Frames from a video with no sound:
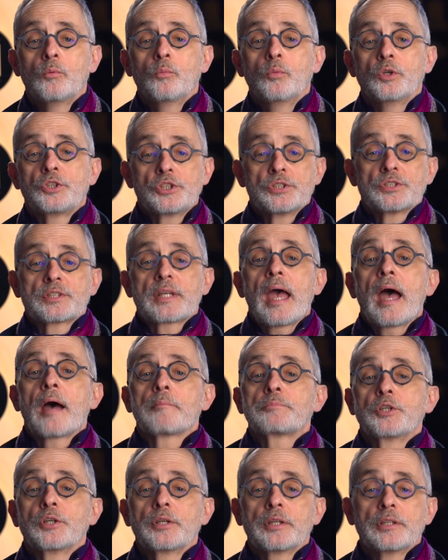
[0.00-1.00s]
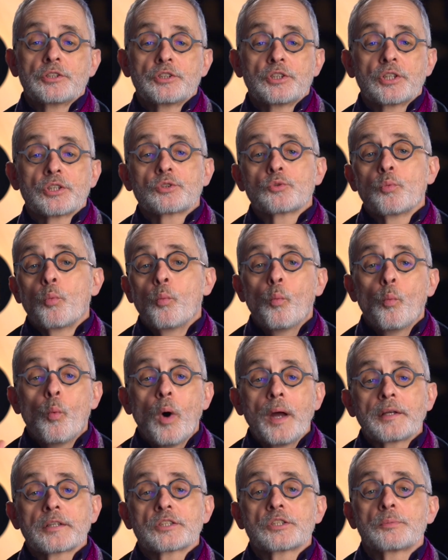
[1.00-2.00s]
which is captured in just
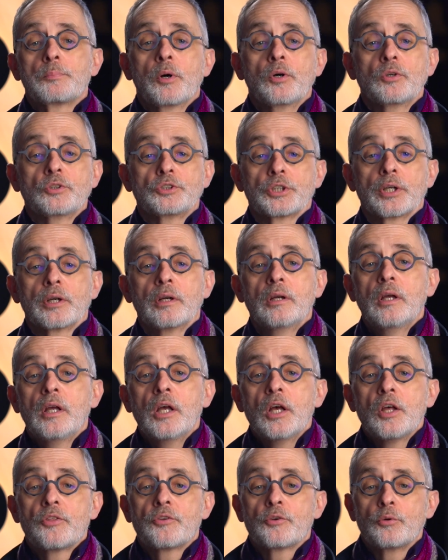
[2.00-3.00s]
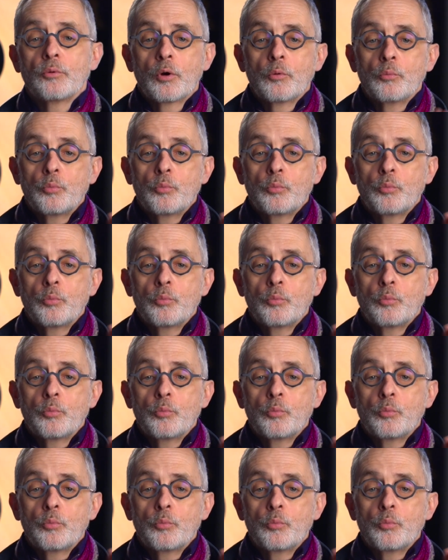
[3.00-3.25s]
one exposure through a